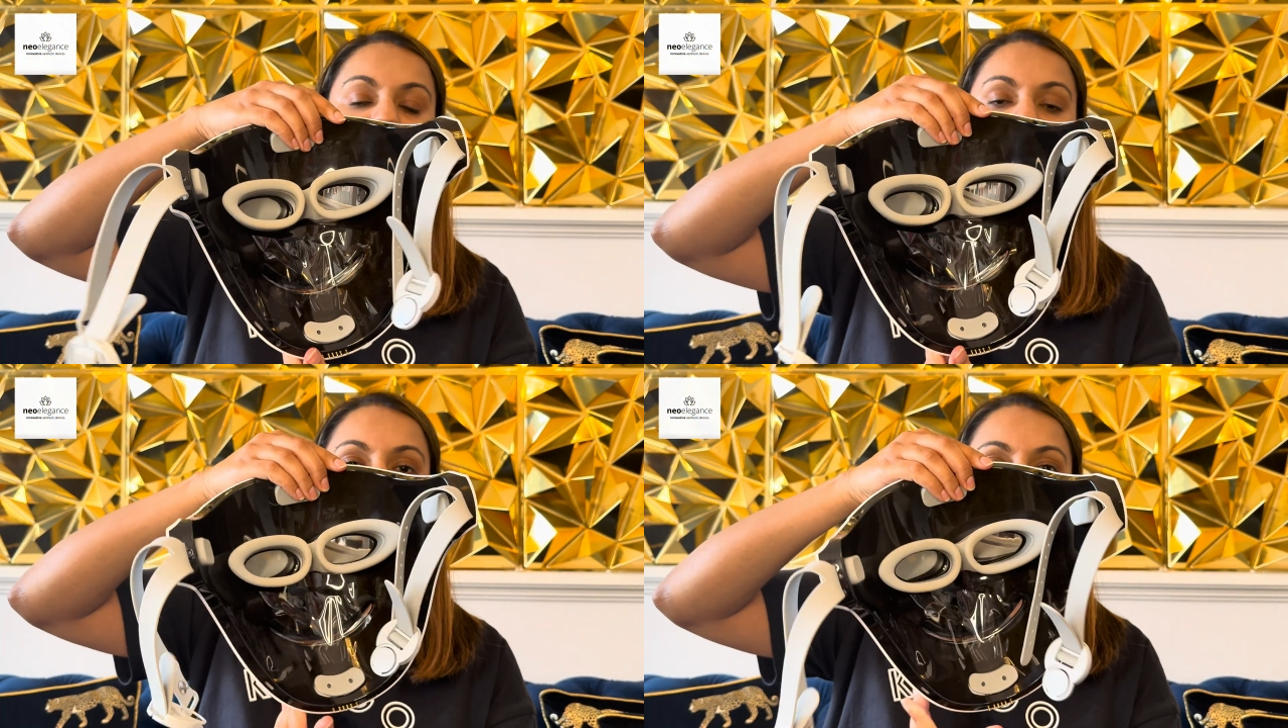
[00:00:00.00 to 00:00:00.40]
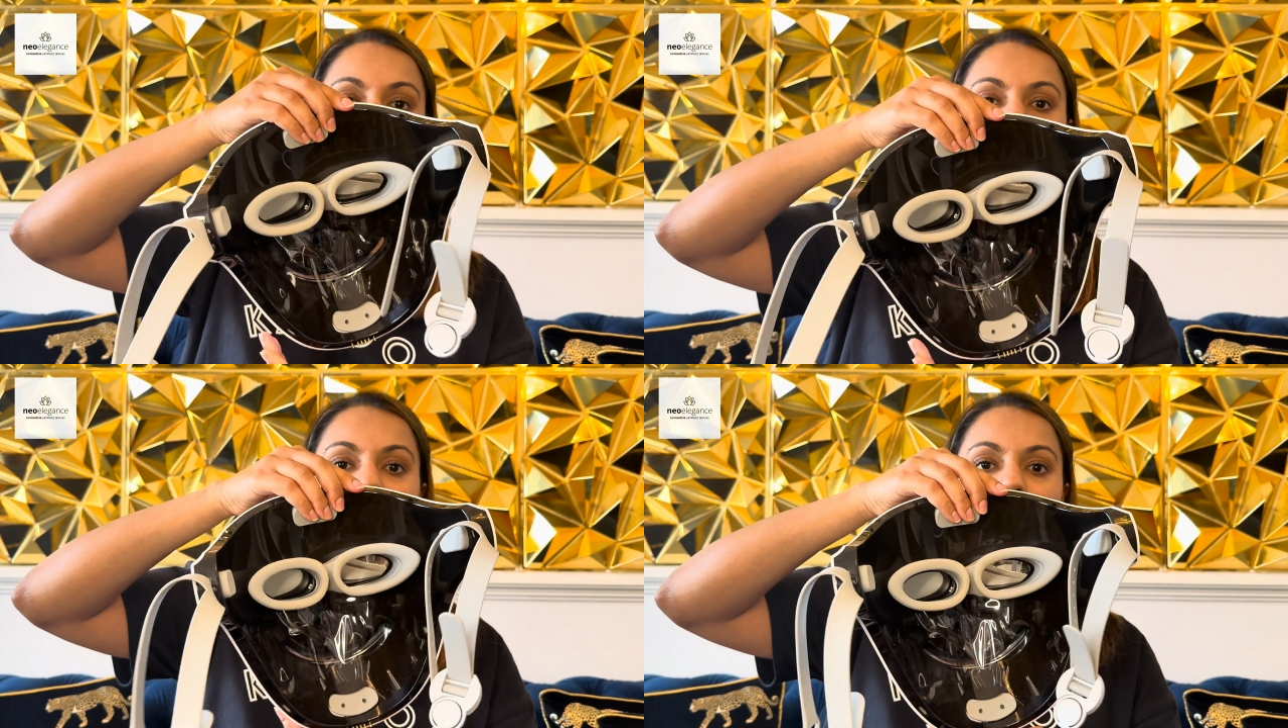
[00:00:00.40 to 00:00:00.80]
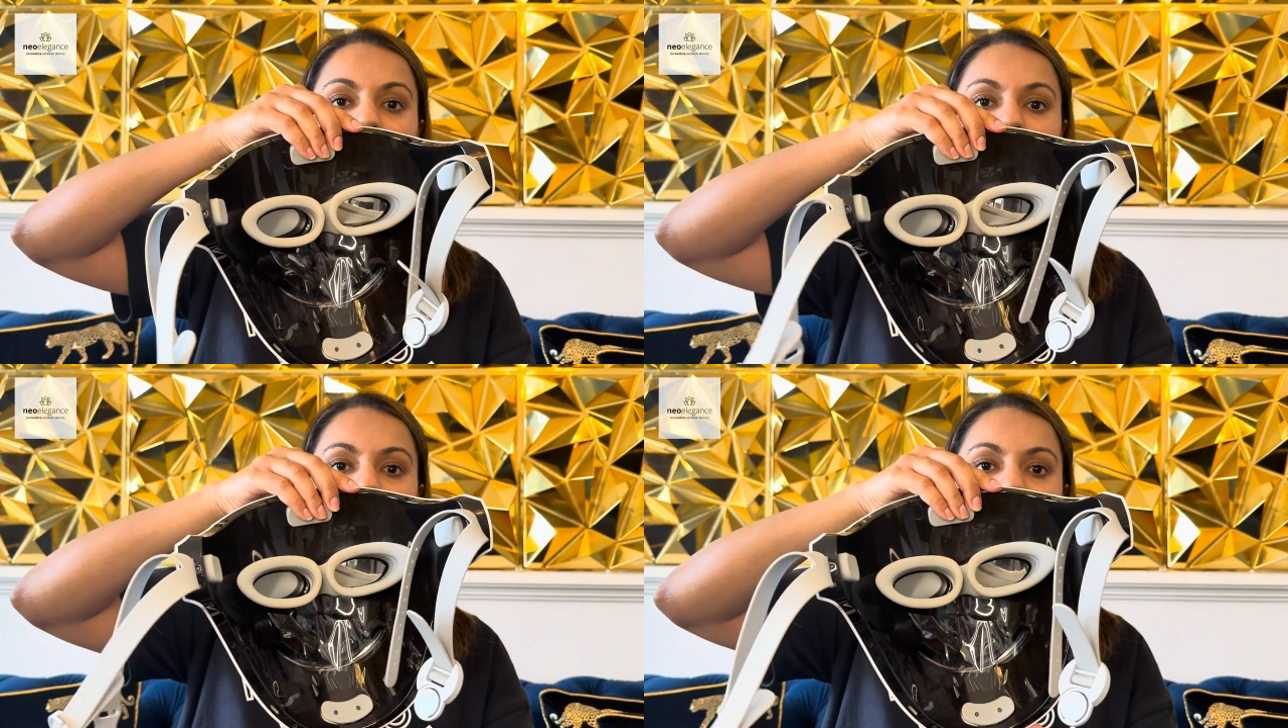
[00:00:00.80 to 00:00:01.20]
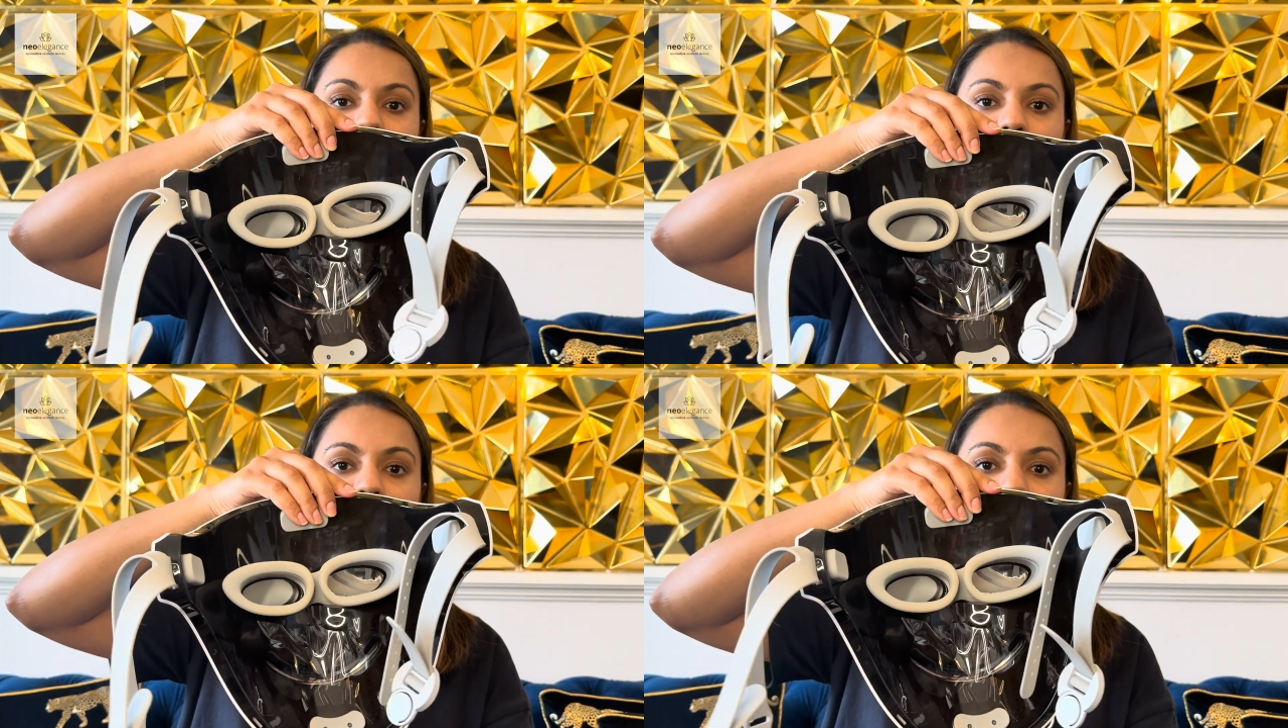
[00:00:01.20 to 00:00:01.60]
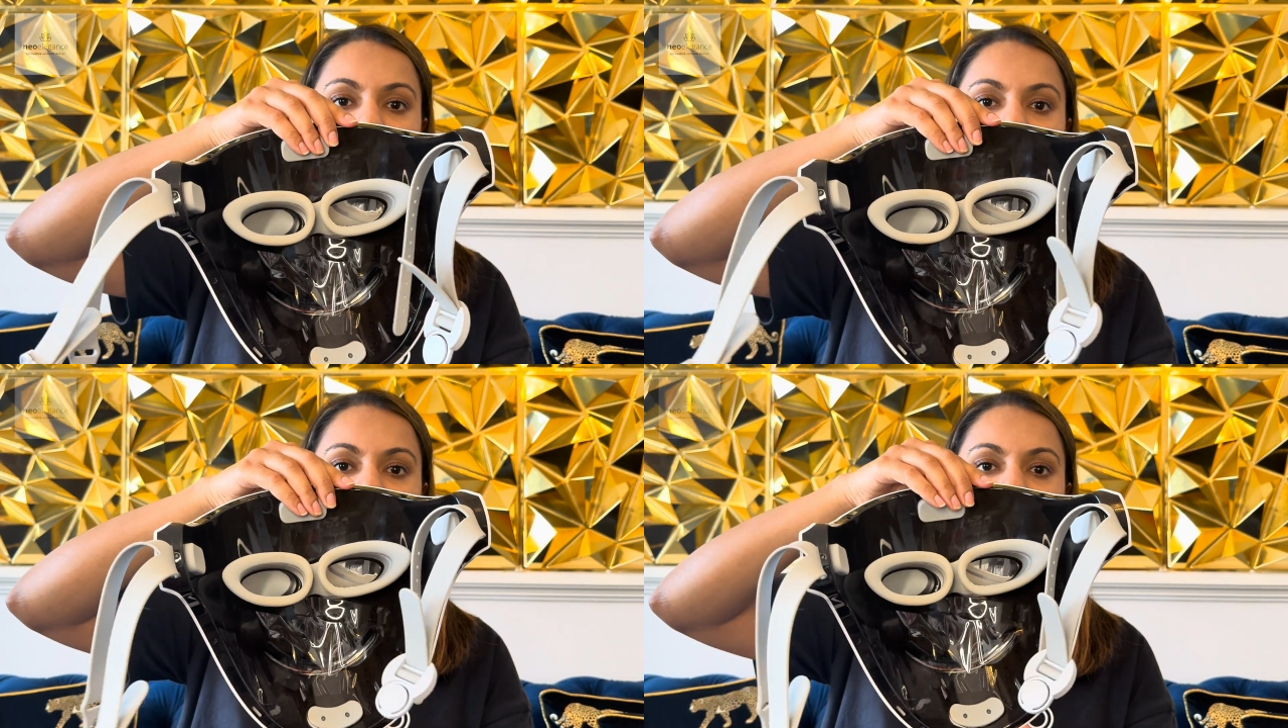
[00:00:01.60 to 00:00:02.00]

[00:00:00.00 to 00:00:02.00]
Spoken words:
it looks like on the inside.